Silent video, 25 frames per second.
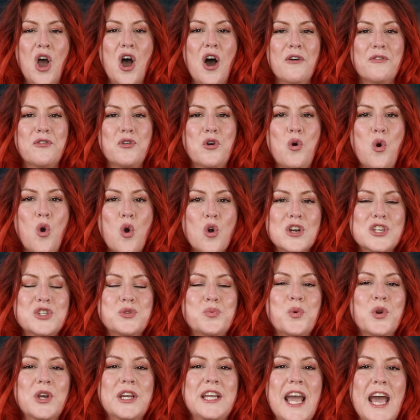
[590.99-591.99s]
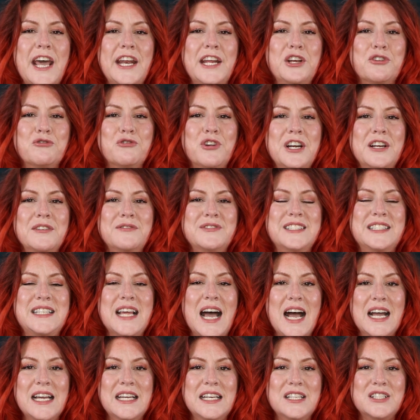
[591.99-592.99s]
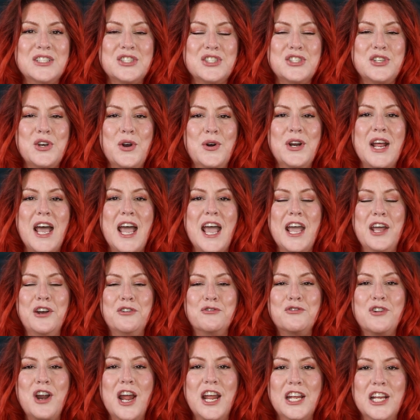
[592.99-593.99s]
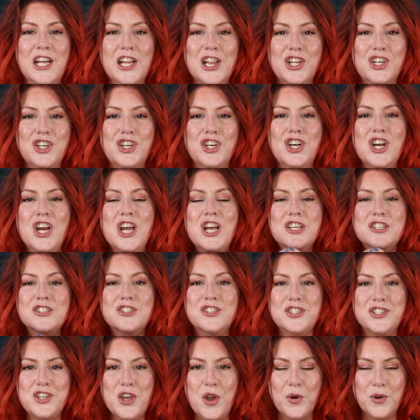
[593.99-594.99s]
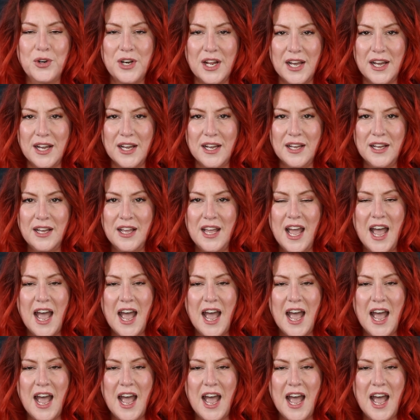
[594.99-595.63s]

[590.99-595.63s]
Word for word: Of course, we're getting rid of diet soda and regular soda.